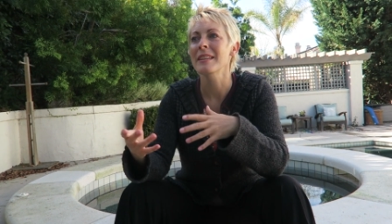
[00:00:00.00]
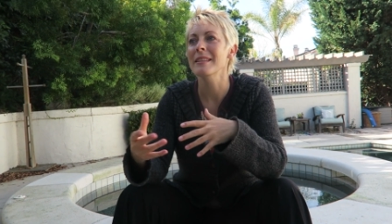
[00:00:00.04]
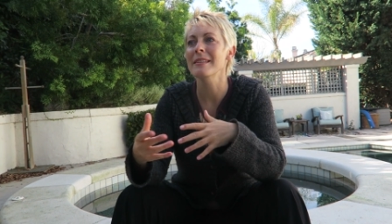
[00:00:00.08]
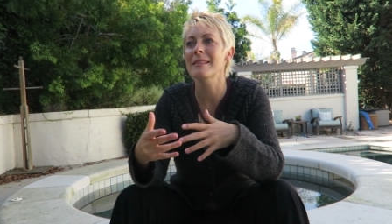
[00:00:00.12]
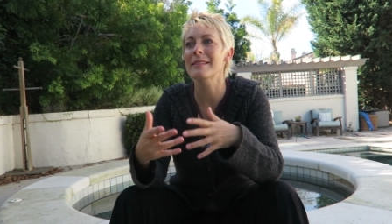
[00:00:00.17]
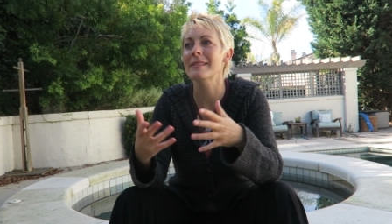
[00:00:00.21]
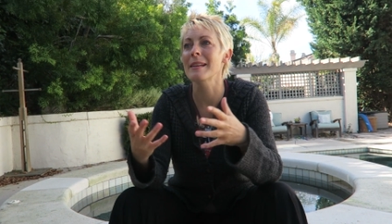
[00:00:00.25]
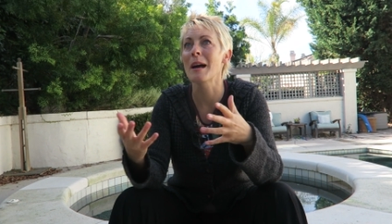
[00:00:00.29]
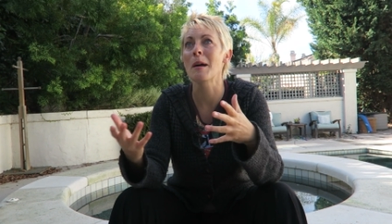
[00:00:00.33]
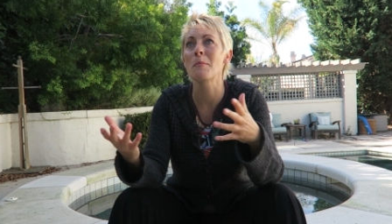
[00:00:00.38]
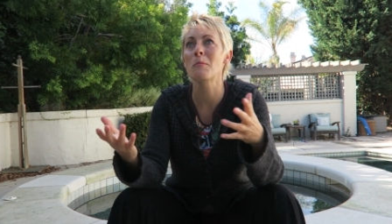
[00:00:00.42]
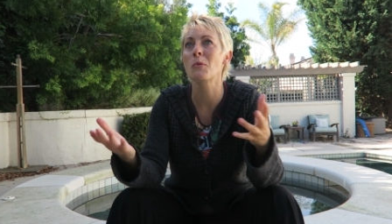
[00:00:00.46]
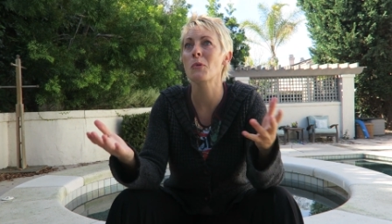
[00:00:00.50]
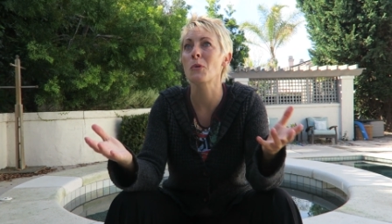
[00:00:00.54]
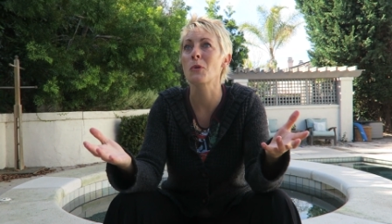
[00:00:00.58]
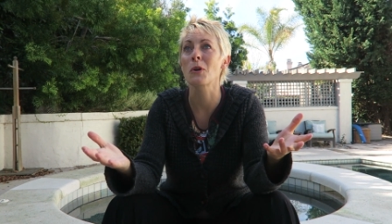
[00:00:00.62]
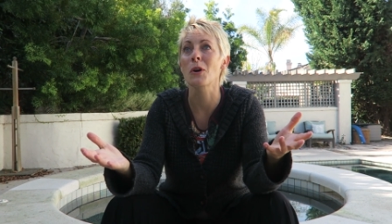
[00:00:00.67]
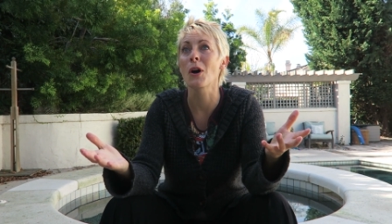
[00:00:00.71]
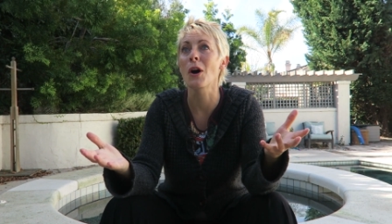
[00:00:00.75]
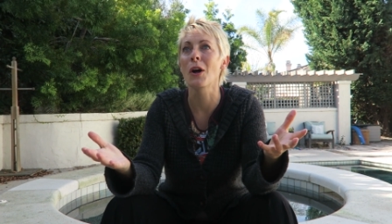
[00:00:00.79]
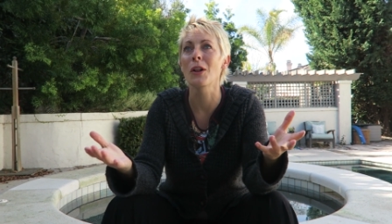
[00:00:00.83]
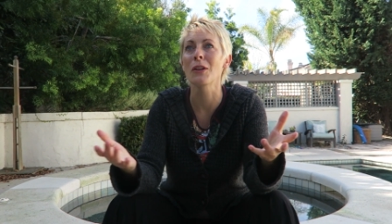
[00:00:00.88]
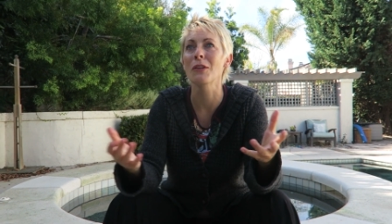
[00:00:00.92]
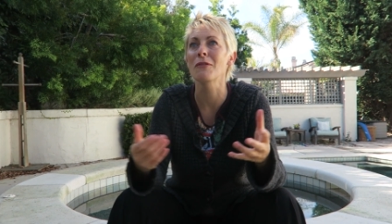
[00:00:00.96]
some
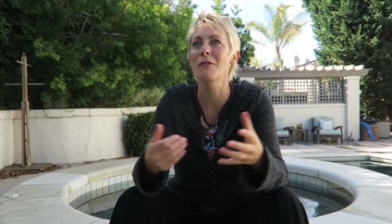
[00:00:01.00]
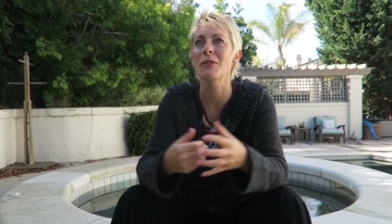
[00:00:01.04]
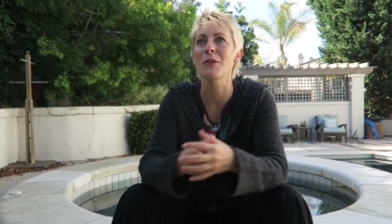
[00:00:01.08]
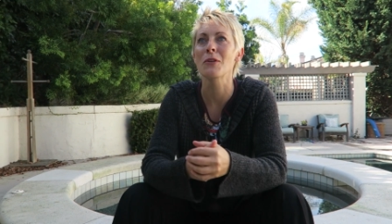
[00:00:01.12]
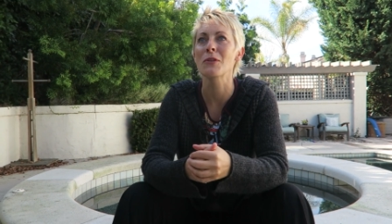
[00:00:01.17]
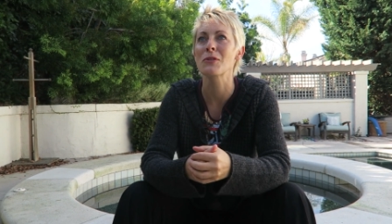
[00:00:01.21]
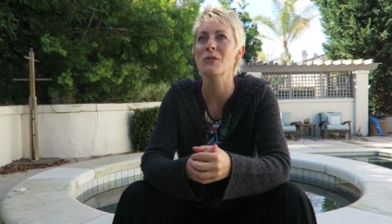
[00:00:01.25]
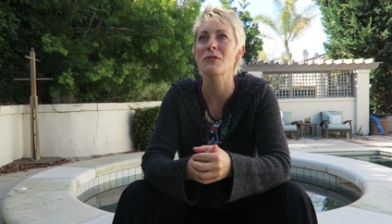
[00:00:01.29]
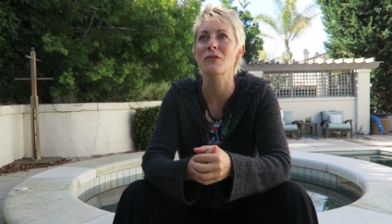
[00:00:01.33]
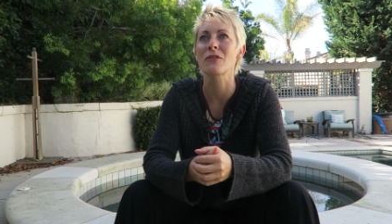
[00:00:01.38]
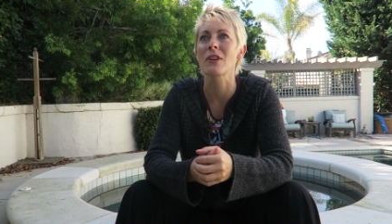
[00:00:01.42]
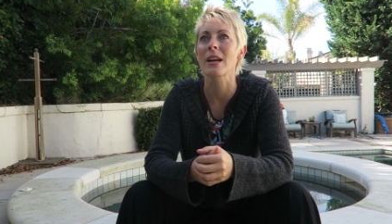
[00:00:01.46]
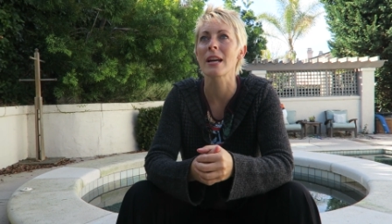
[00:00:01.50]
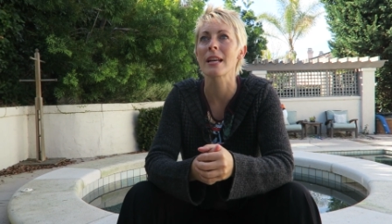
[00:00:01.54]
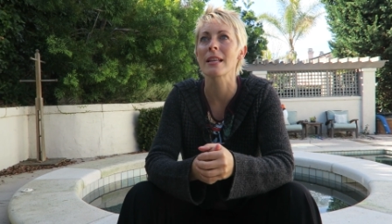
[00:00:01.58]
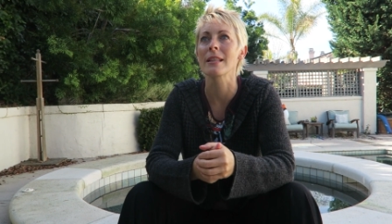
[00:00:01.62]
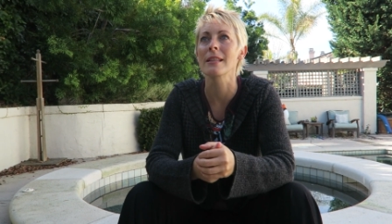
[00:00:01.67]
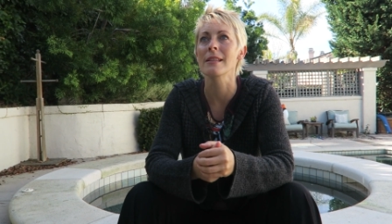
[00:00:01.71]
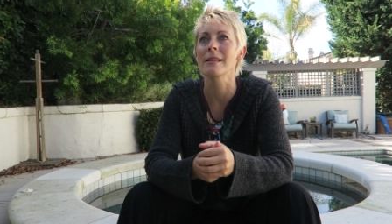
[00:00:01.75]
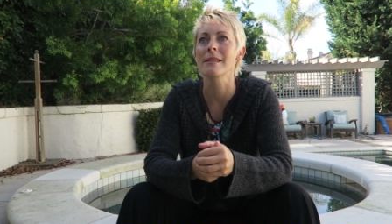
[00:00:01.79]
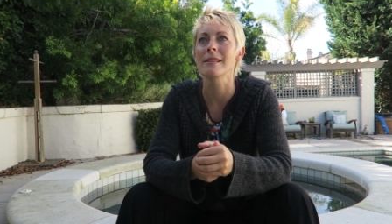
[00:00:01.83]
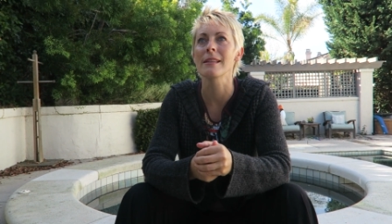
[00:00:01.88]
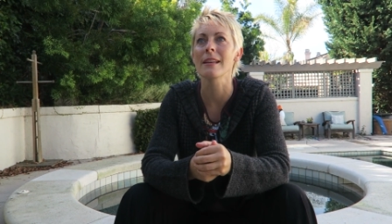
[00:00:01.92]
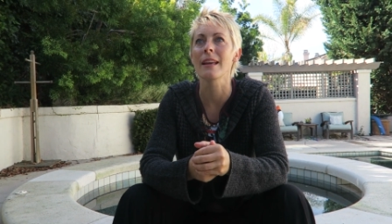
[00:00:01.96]
or all of those
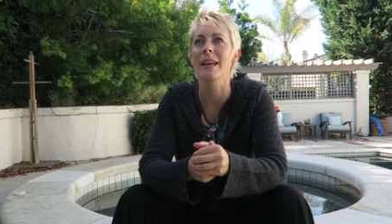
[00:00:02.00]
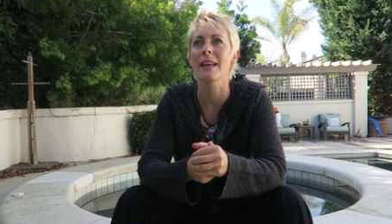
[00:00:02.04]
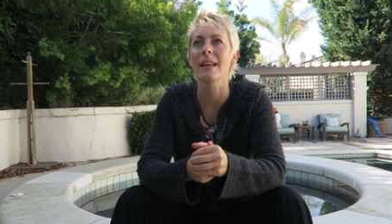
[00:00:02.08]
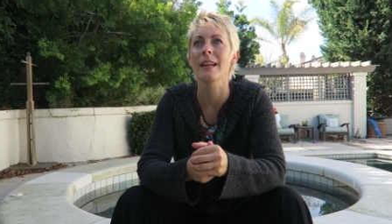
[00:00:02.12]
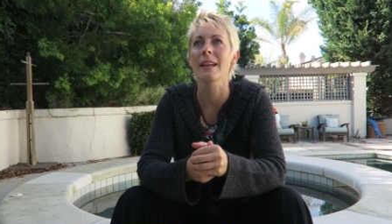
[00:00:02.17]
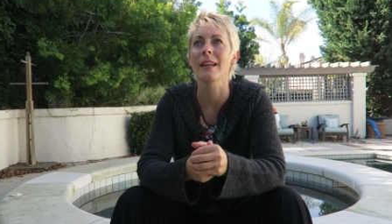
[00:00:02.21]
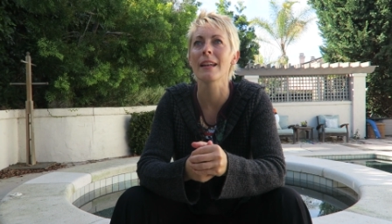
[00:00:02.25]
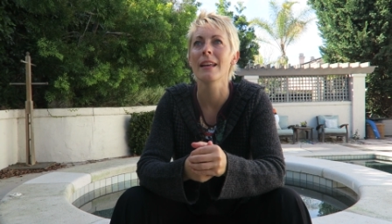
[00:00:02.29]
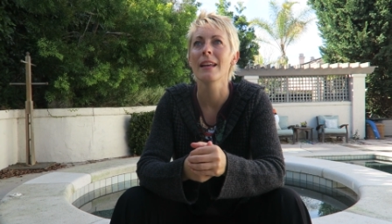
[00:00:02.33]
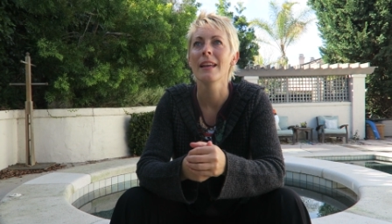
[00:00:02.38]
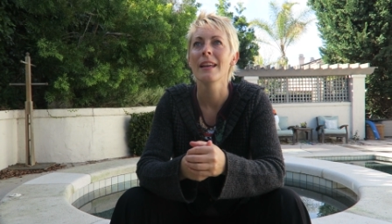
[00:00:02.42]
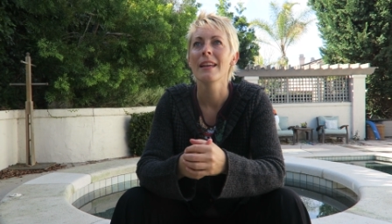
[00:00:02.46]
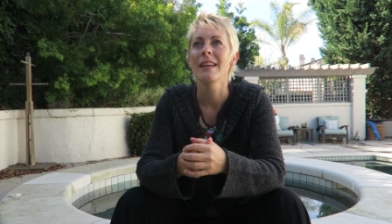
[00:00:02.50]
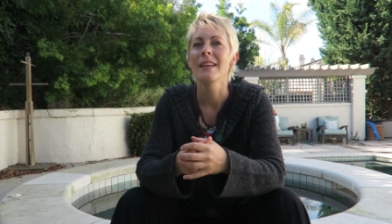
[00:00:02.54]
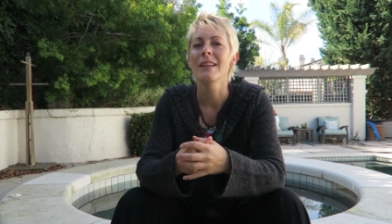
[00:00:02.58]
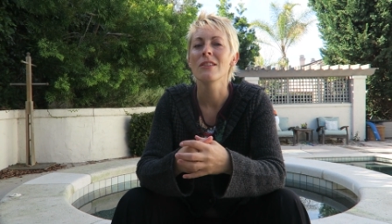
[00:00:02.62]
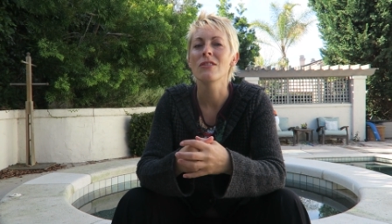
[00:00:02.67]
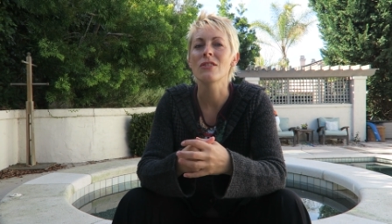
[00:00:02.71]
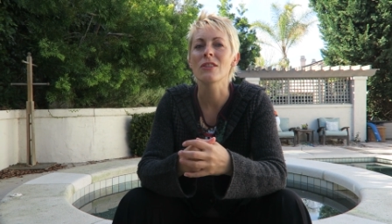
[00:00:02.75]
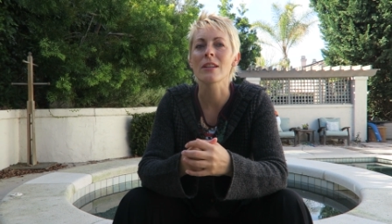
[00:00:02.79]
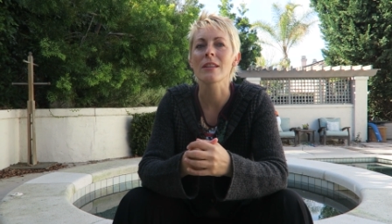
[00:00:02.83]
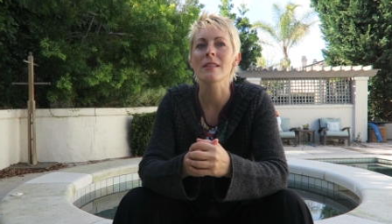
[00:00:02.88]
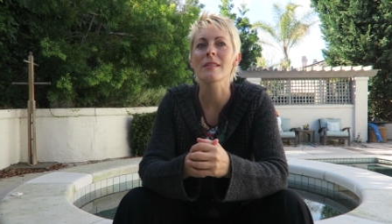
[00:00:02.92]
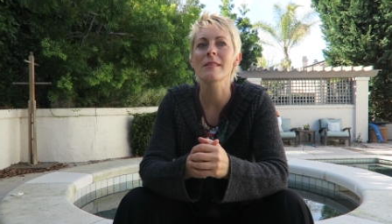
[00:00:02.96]
friends and
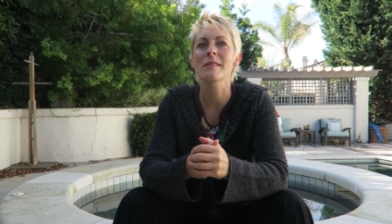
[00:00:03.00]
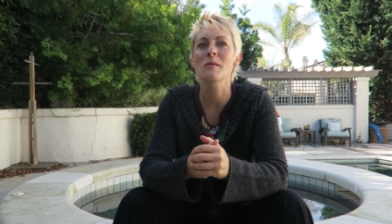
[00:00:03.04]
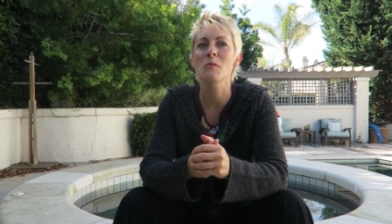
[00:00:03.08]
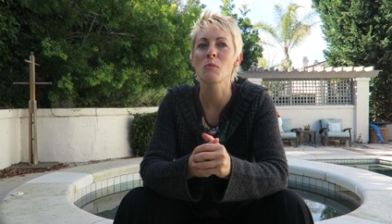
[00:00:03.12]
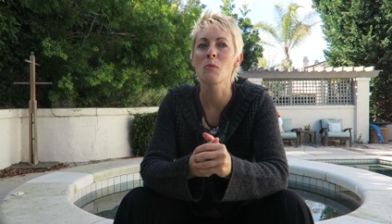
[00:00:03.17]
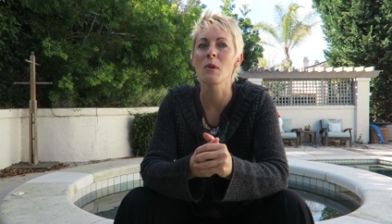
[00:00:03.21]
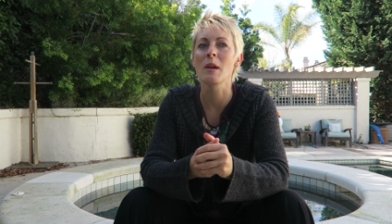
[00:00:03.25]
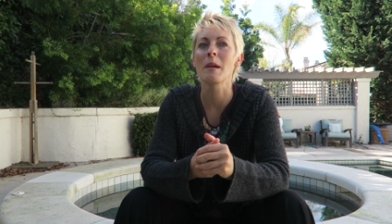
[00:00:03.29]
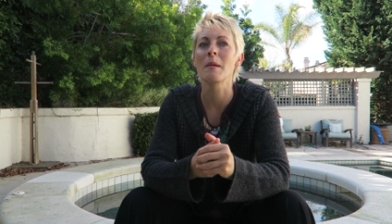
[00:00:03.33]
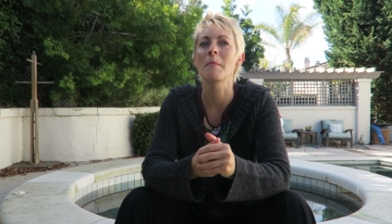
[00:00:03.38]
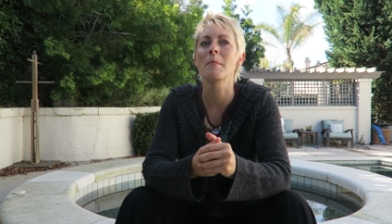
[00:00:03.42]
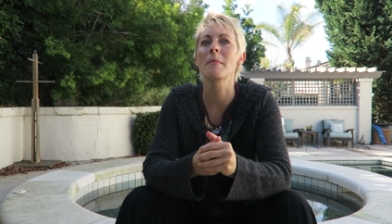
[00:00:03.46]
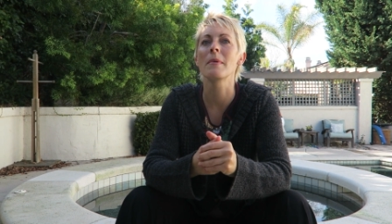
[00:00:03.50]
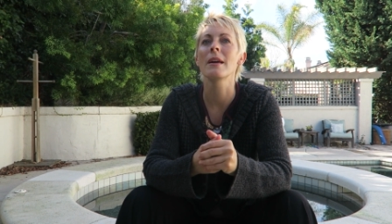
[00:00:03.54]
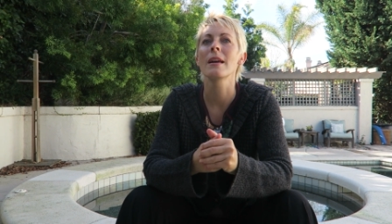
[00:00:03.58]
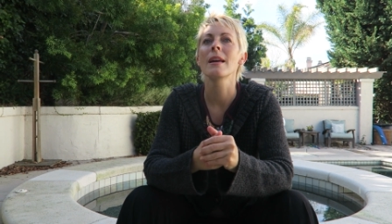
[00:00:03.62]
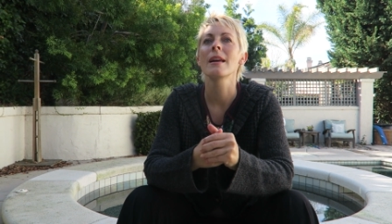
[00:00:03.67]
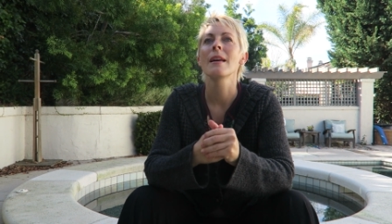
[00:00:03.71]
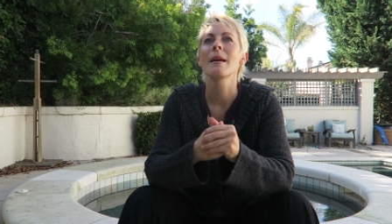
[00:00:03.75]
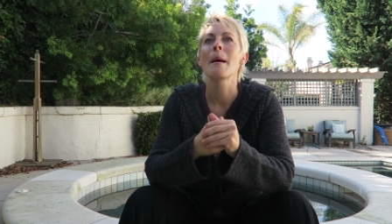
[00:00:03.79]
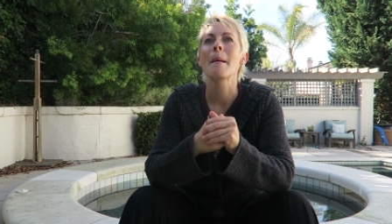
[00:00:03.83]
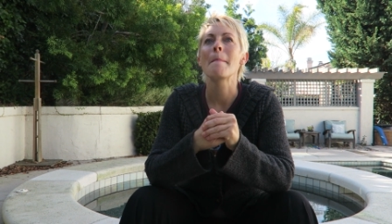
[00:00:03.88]
just swim,